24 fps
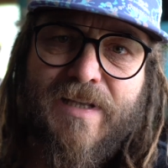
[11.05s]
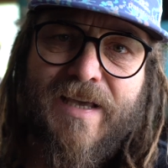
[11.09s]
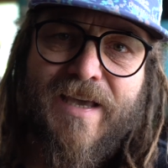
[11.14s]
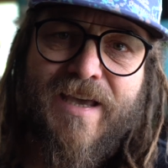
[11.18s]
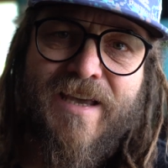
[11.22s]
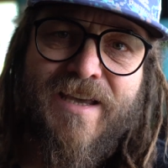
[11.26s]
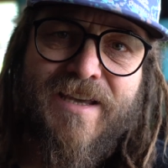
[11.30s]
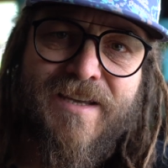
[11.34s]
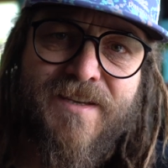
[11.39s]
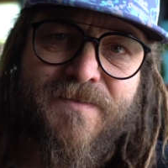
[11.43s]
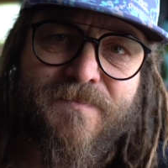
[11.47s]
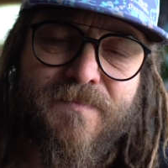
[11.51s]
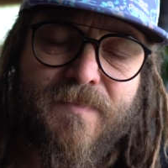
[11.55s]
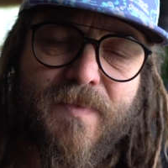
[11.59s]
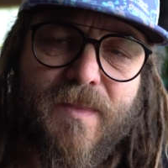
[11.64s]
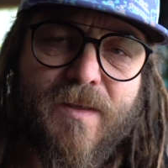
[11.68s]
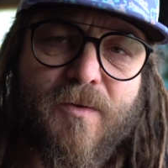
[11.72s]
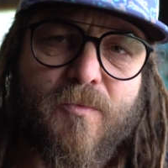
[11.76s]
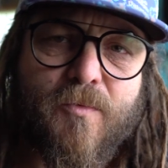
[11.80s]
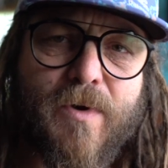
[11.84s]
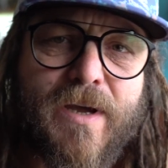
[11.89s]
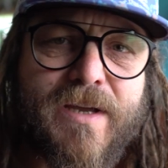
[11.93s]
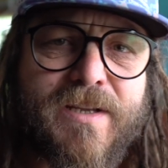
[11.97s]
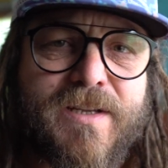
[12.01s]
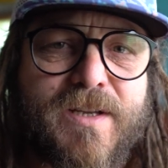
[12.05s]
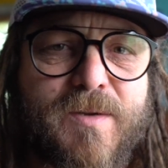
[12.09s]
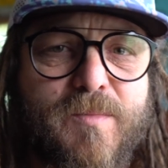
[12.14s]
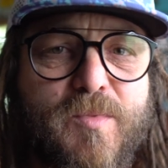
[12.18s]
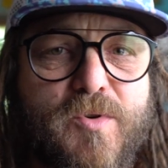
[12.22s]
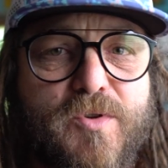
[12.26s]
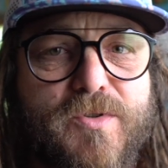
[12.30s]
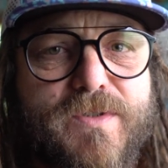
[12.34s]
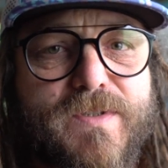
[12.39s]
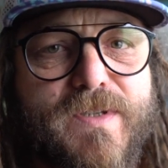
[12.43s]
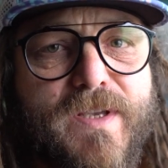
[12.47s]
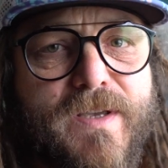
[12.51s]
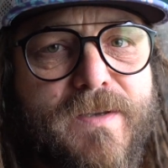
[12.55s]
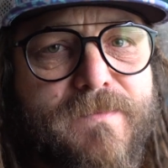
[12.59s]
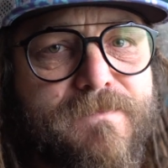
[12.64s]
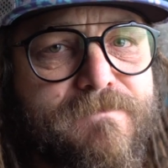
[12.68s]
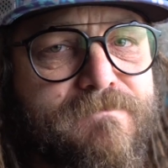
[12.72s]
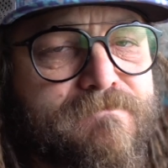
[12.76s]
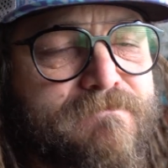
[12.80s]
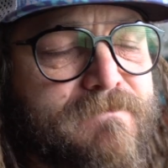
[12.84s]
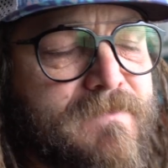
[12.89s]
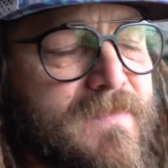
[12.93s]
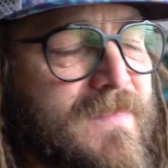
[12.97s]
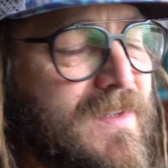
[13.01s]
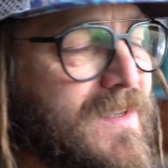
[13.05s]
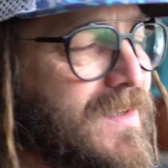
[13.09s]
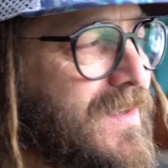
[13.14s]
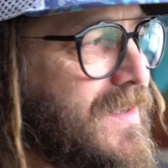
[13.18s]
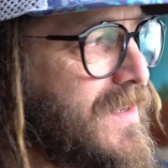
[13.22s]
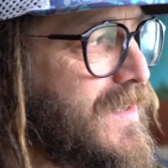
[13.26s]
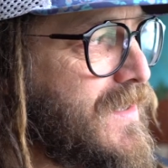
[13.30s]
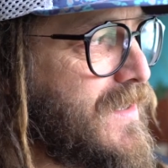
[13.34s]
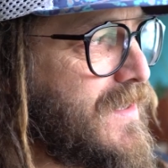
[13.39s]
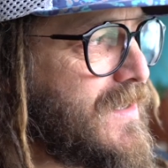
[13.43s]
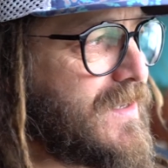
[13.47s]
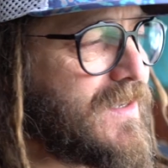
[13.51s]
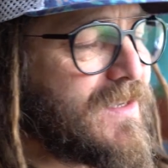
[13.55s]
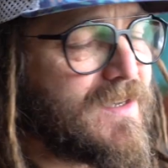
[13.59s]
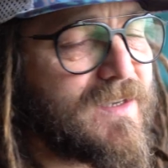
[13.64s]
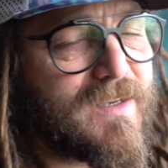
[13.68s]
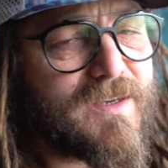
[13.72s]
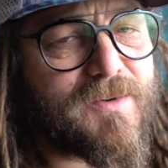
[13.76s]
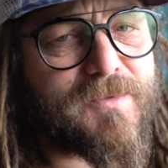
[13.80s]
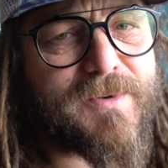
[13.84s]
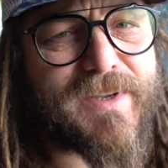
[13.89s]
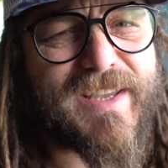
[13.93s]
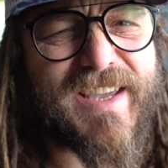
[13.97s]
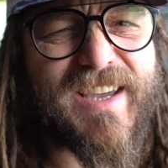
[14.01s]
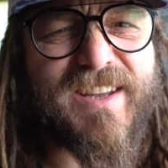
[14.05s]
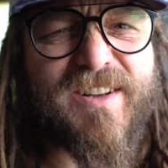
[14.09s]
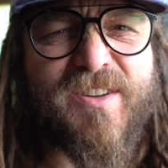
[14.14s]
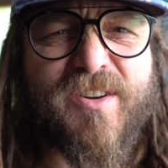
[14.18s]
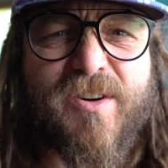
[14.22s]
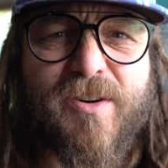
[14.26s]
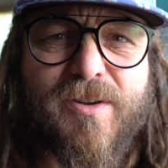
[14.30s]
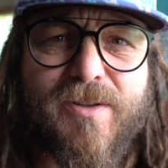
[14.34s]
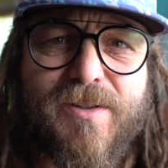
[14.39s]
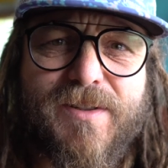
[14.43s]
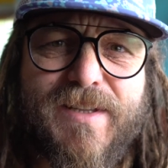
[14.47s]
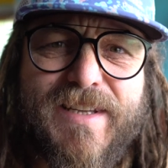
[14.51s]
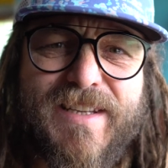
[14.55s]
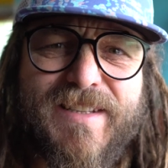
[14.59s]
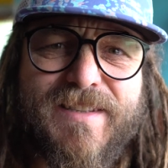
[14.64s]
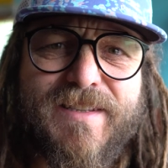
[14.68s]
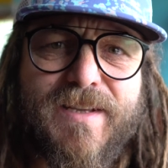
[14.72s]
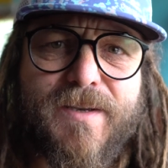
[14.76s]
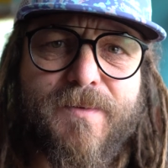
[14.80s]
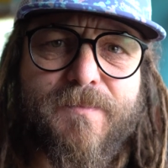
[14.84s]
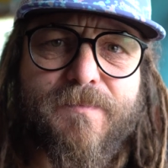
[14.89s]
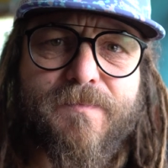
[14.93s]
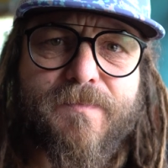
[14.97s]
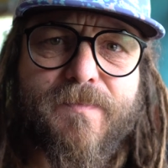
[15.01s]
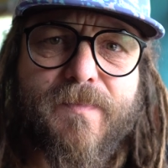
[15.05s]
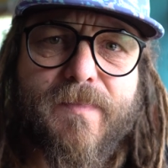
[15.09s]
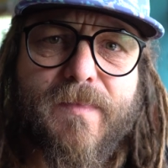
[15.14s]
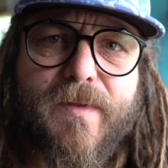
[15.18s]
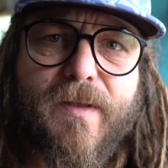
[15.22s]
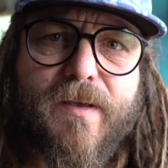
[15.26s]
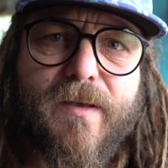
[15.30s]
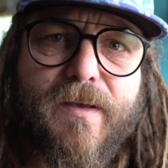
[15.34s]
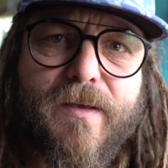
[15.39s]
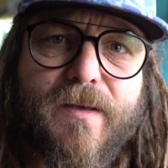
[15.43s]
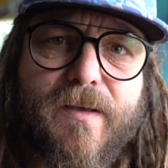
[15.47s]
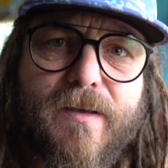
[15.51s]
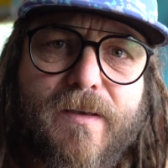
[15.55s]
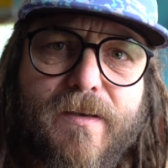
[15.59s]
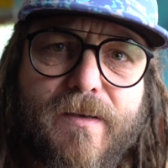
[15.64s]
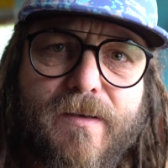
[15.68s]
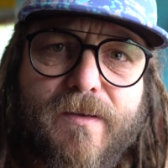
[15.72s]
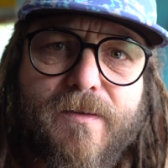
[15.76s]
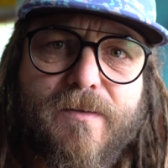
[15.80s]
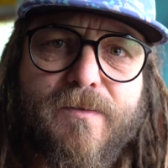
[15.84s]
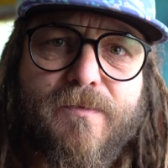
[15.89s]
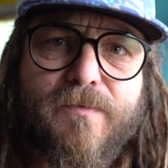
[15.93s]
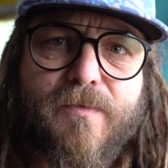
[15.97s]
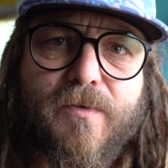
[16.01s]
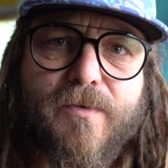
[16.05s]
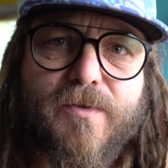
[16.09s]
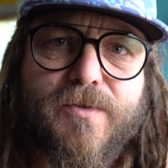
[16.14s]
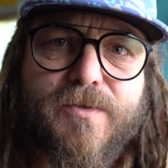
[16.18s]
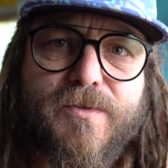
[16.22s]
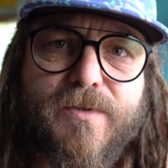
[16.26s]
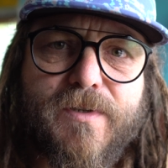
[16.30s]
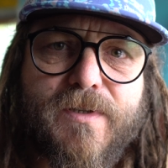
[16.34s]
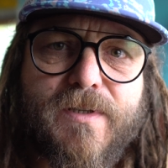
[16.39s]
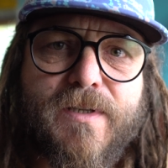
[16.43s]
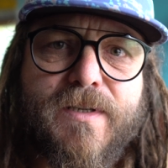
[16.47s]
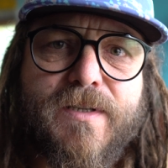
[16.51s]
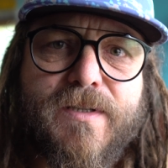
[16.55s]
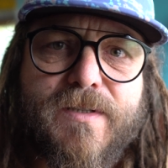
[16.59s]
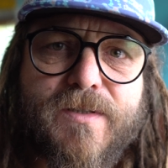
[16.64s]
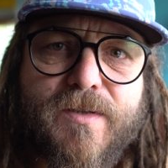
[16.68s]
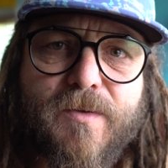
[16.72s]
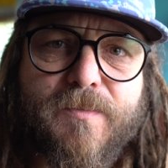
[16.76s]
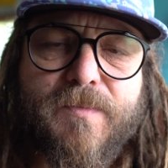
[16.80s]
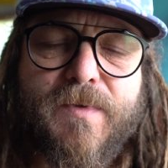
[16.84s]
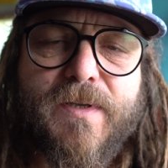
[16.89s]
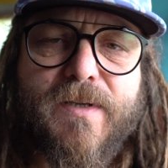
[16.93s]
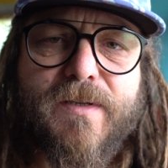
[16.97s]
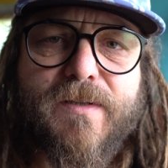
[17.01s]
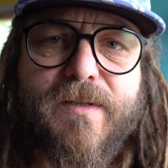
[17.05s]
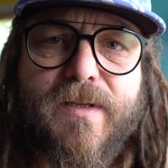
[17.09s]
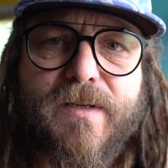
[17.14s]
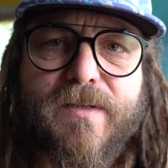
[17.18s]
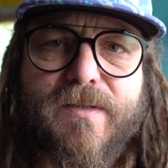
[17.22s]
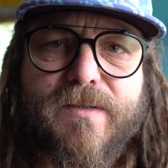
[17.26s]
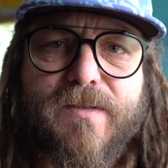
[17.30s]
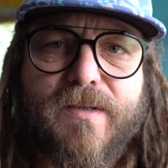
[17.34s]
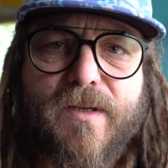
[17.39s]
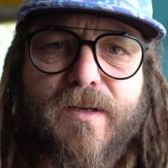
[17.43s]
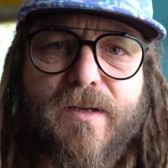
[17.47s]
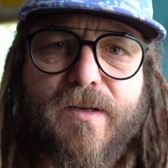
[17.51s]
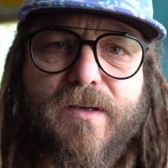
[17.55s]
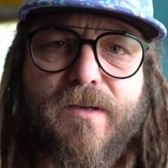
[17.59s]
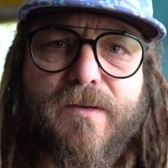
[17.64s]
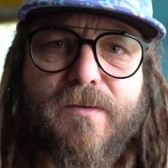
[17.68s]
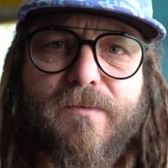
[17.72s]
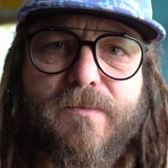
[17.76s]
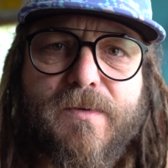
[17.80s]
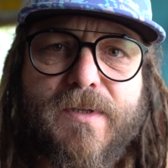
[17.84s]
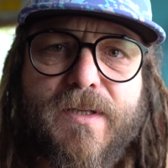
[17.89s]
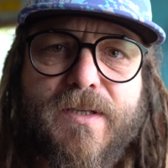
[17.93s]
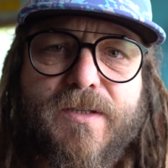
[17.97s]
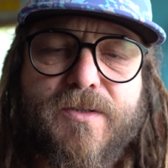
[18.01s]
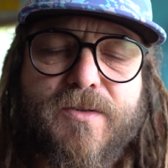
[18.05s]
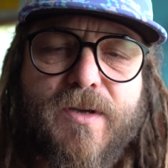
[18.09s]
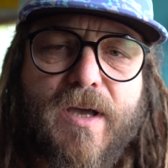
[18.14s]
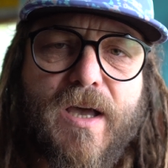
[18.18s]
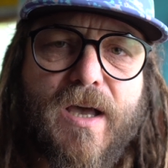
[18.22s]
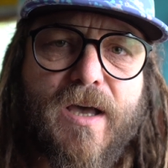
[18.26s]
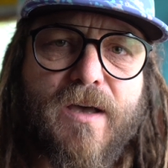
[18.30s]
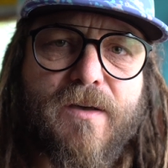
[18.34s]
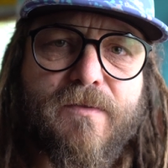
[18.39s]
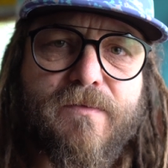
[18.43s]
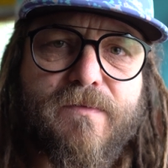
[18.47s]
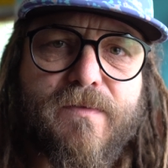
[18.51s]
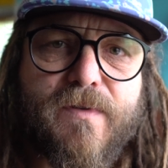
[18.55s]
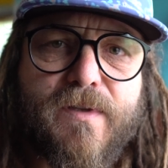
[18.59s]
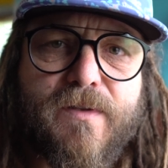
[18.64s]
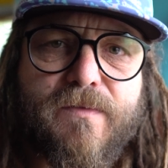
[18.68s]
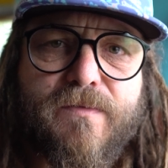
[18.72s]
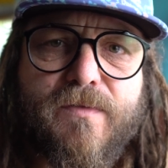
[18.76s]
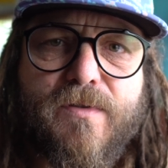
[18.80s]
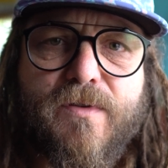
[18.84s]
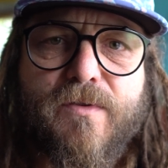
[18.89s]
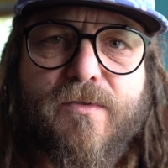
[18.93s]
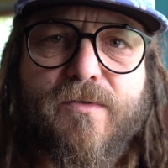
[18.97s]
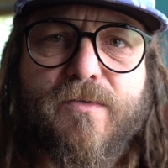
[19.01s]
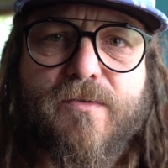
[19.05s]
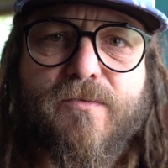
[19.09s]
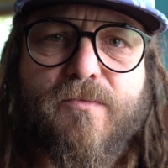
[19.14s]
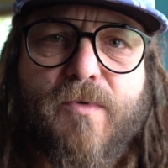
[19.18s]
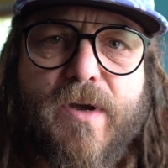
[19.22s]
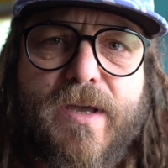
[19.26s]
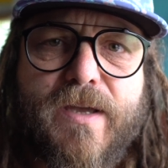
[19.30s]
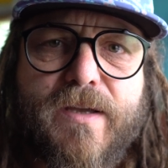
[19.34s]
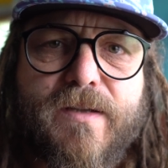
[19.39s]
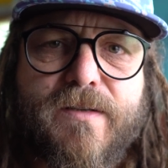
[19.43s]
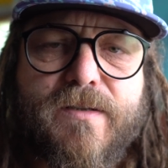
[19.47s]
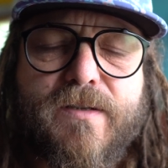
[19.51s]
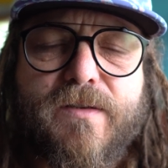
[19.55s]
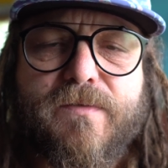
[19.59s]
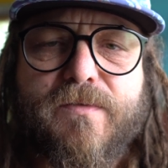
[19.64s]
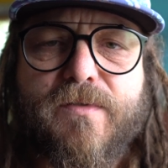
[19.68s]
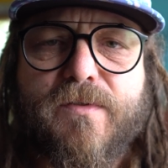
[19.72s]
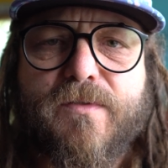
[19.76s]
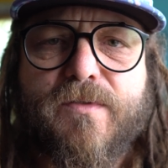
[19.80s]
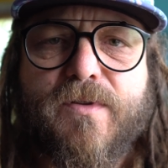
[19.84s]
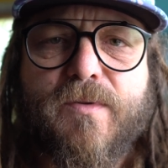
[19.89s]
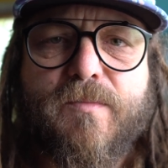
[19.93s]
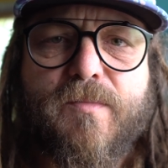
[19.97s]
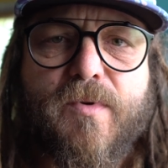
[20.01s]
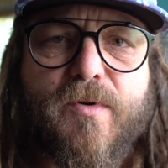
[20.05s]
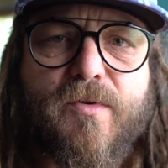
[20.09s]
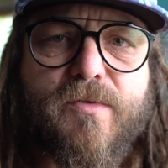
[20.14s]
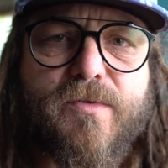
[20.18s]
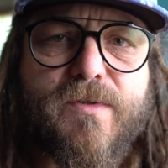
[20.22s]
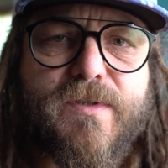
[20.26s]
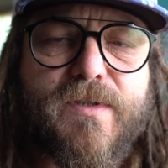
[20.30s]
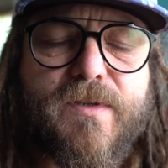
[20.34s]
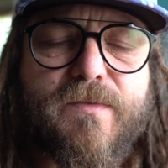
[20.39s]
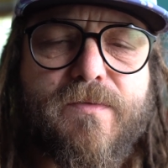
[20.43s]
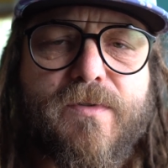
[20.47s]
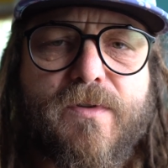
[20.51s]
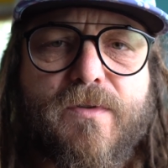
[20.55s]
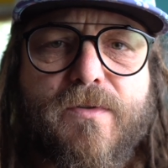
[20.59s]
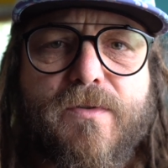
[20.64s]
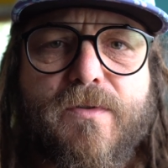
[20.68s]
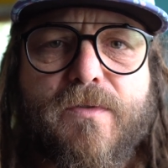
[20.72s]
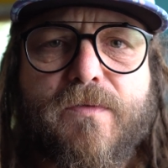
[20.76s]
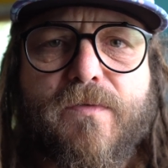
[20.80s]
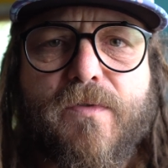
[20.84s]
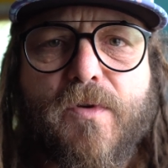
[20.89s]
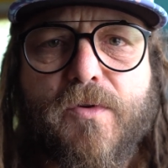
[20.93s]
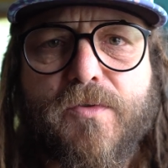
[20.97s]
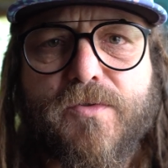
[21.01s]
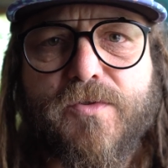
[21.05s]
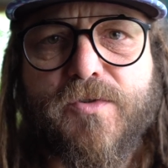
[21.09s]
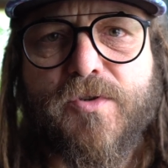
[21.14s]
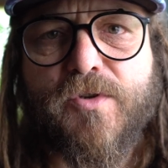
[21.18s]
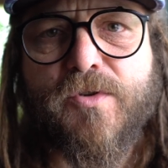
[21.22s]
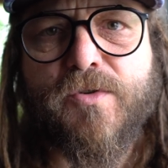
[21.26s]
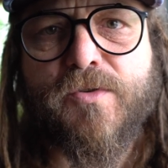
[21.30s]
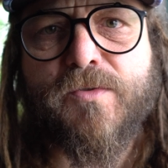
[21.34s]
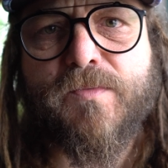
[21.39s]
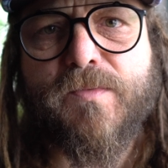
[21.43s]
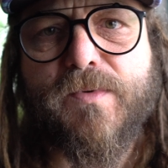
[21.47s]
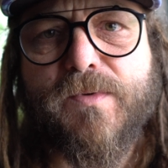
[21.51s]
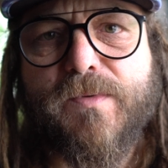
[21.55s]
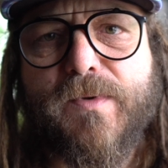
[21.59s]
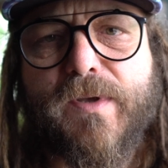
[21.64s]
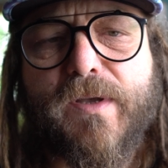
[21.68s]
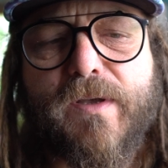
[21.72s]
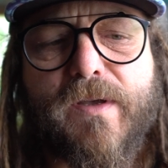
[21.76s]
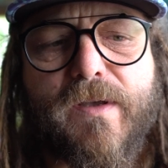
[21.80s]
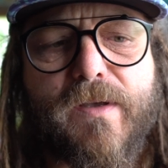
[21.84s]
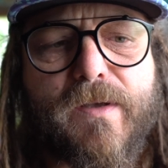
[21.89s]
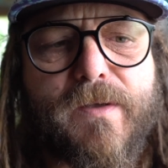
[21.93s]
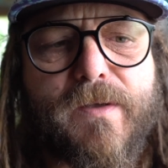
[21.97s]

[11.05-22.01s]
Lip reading: Hey, wading boots, huh? We kind of all need them. Unfortunately, it's something that we need to have if you're wade, if you're in a boat, if you're in a float tube,